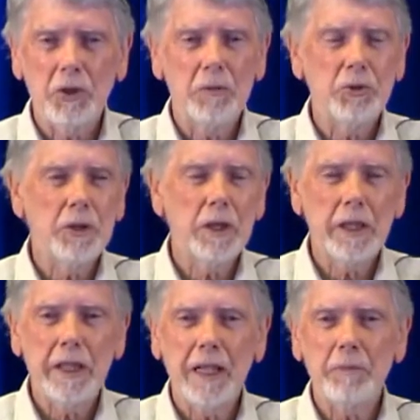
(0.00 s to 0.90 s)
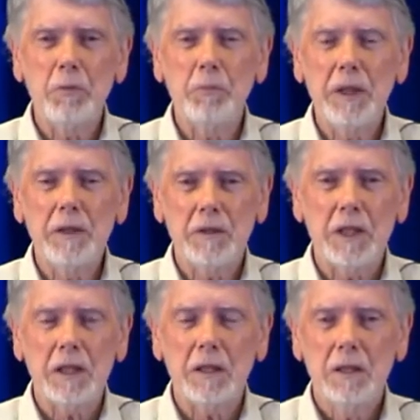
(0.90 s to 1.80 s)
Sometimes you've got to get up and be
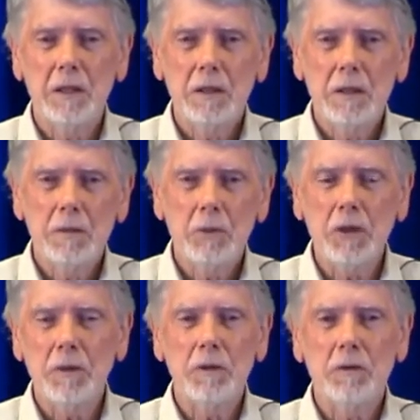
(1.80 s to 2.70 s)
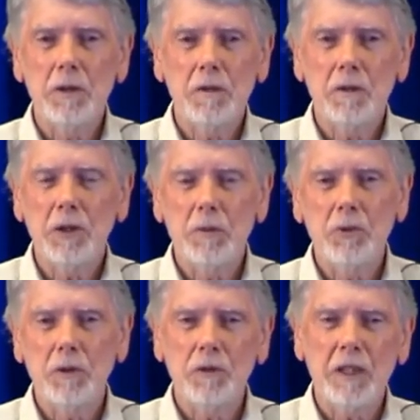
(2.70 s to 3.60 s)
sick because you've
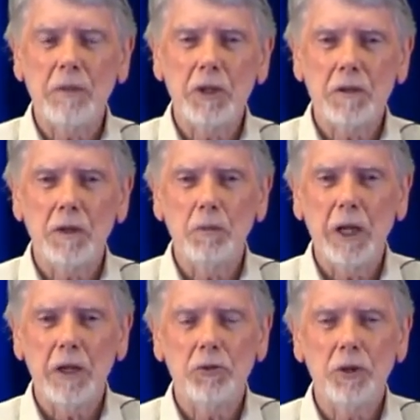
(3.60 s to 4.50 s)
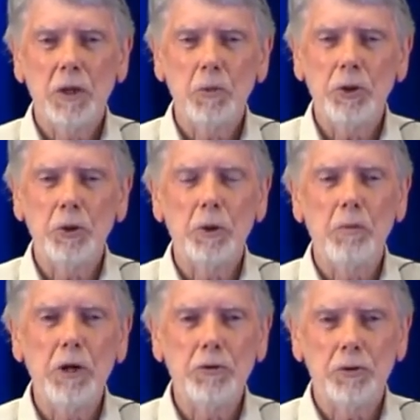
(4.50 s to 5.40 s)
disturbed your stomach so much with your
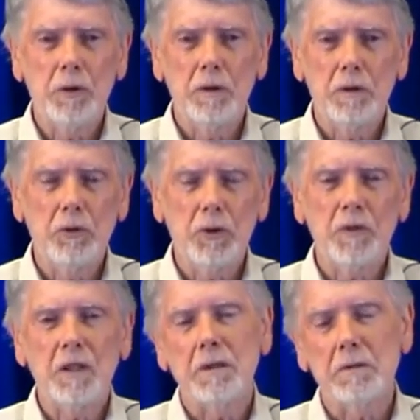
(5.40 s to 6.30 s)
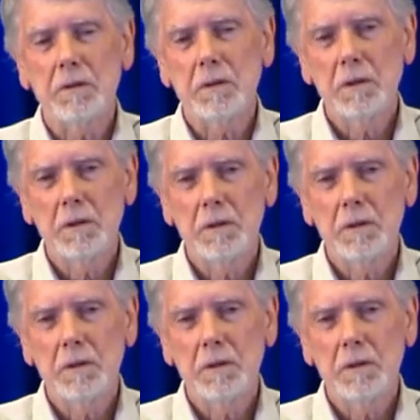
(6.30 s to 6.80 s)
emotions of yourself.